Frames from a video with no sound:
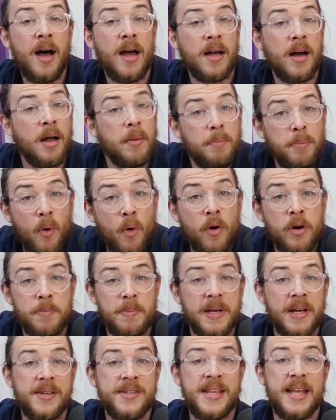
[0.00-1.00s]
I got bored
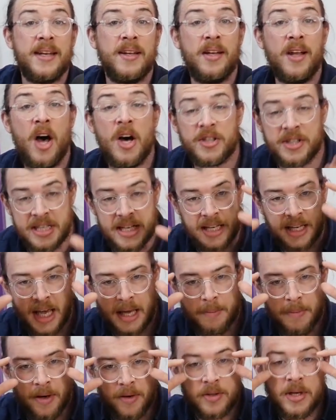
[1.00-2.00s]
because then Lottie
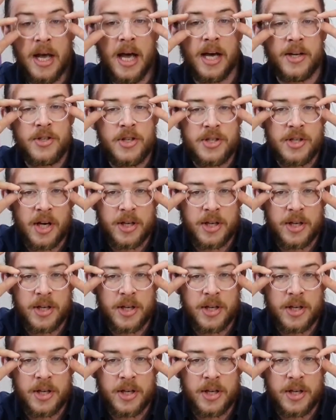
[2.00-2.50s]
came out and she's